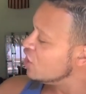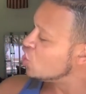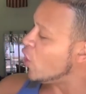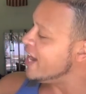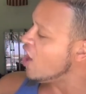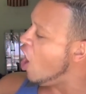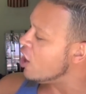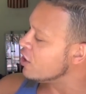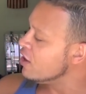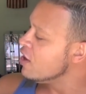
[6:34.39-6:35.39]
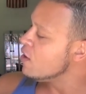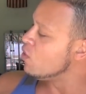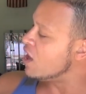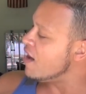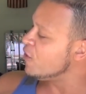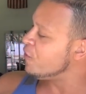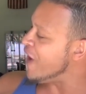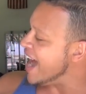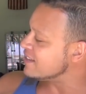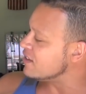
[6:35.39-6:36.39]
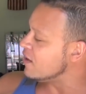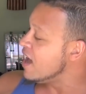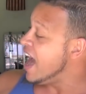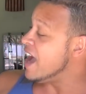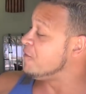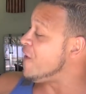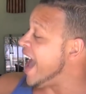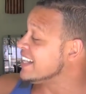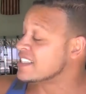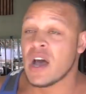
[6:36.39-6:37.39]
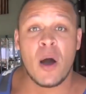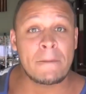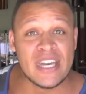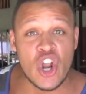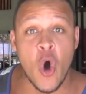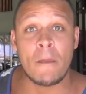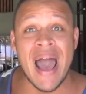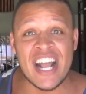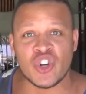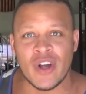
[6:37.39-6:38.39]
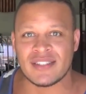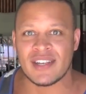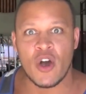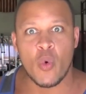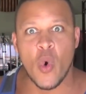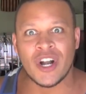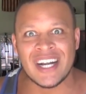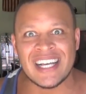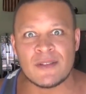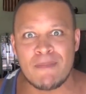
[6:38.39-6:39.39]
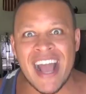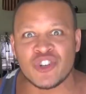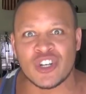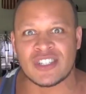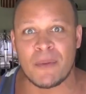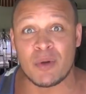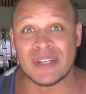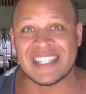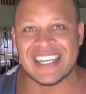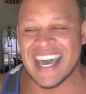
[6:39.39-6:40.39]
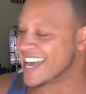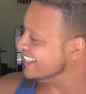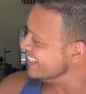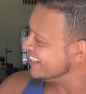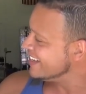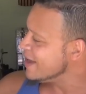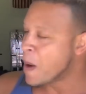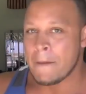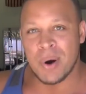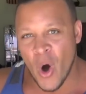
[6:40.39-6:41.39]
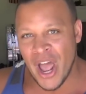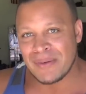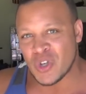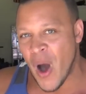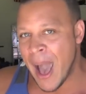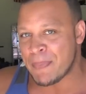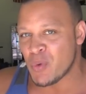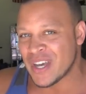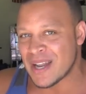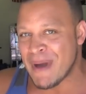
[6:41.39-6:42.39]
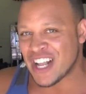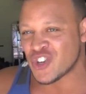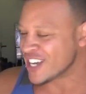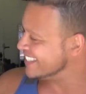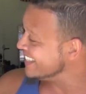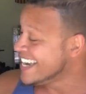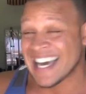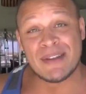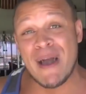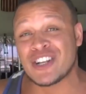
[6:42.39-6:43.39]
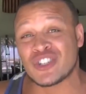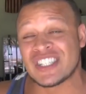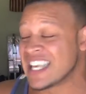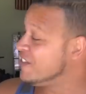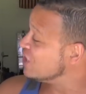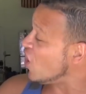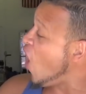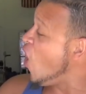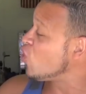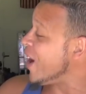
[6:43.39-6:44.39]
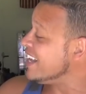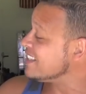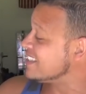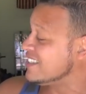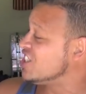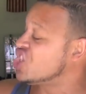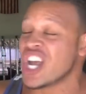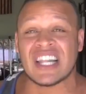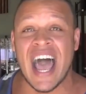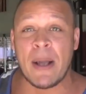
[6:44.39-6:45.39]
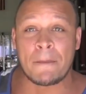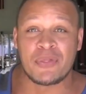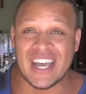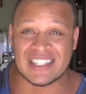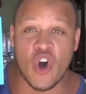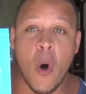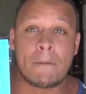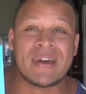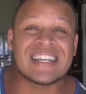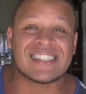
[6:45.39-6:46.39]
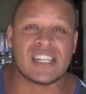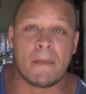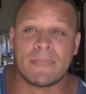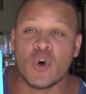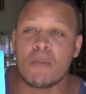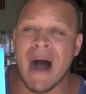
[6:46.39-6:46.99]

Train harder, recover faster. Advanced amino matrix. One of these matrix supplements again. Boy, I'm so happy we in the matrix. And the matrix is giving us all great shit like this called Beast in a Blue